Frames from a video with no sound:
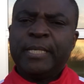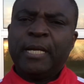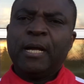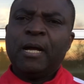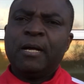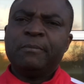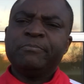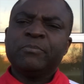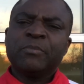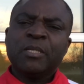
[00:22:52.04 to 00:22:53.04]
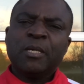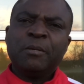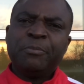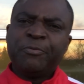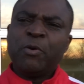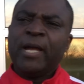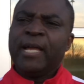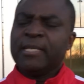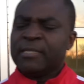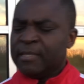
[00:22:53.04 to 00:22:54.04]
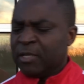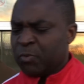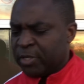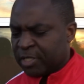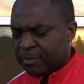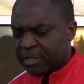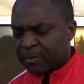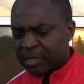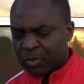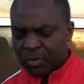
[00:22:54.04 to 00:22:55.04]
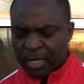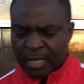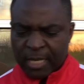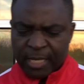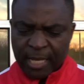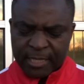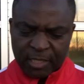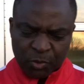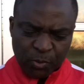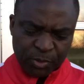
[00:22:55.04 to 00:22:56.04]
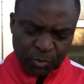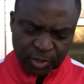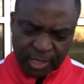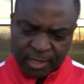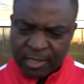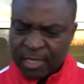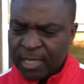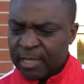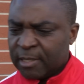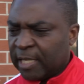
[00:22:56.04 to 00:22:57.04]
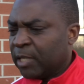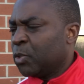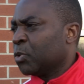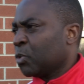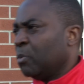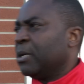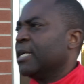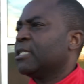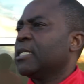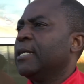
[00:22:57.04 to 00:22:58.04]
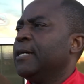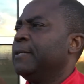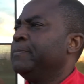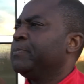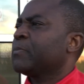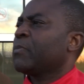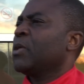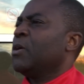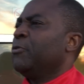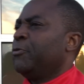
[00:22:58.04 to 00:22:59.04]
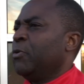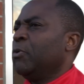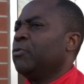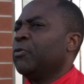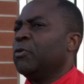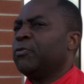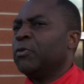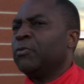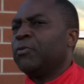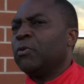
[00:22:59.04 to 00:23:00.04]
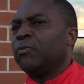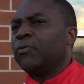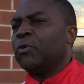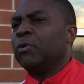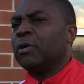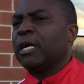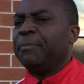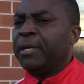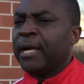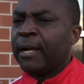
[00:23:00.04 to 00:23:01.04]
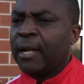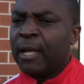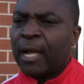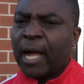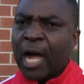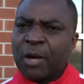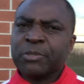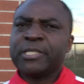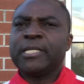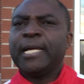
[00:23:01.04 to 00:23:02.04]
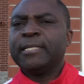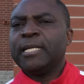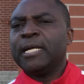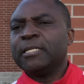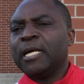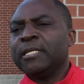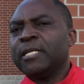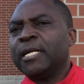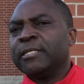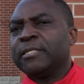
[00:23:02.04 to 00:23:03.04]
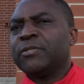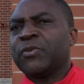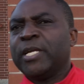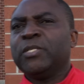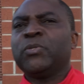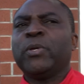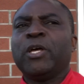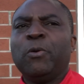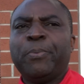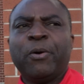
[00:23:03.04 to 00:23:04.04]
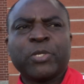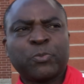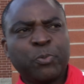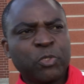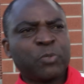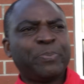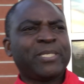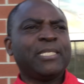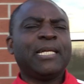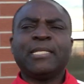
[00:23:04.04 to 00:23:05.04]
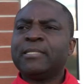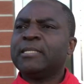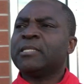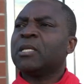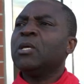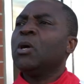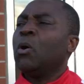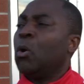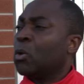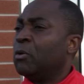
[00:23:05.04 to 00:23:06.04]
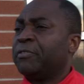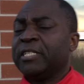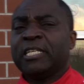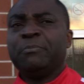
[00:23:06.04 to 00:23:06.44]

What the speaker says: Yeah. Before I answer that question, Mr. Masuka, I just want to say thank you so much for coming out and trying to help our sports personalities all over. It